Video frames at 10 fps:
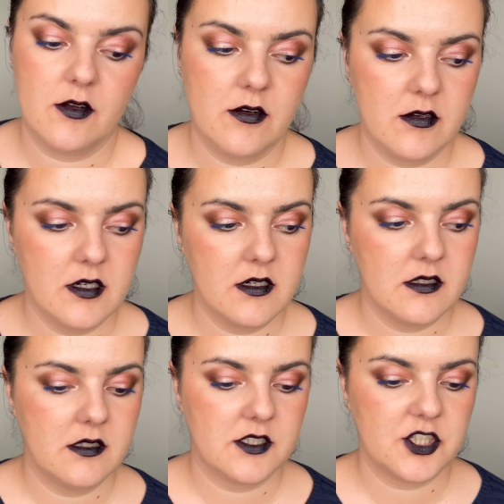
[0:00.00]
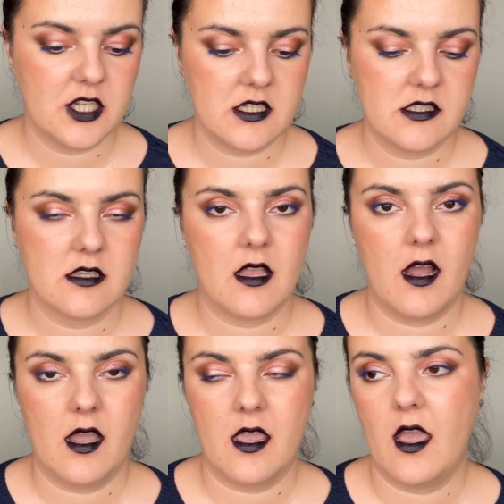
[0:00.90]
all the shades that
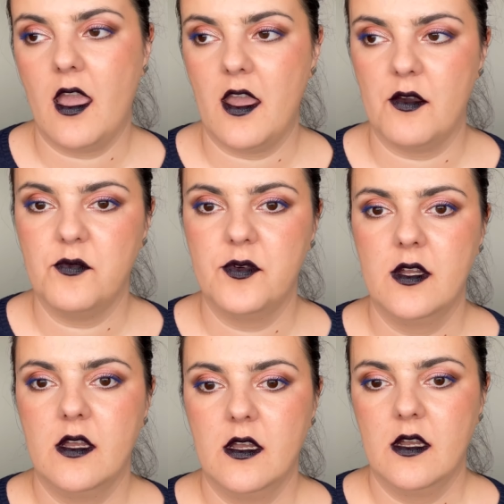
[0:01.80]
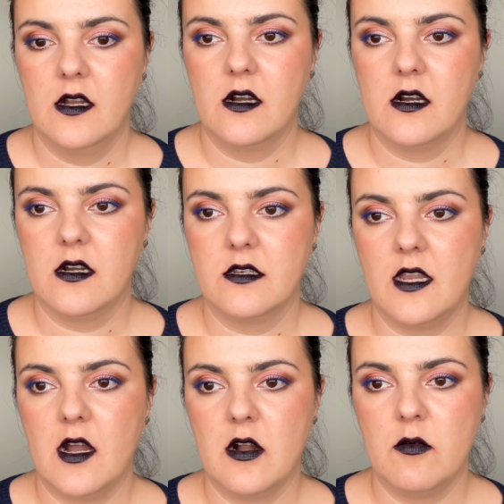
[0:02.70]
I have.
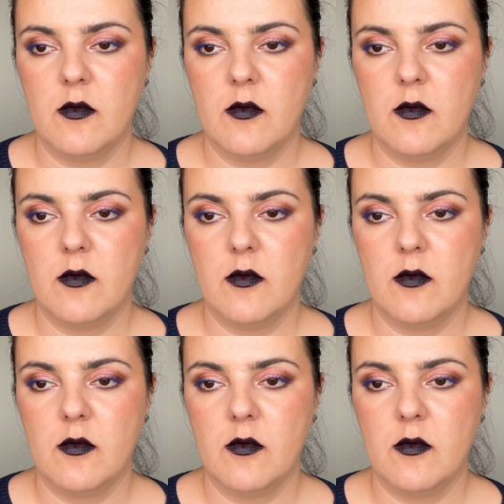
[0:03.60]
Now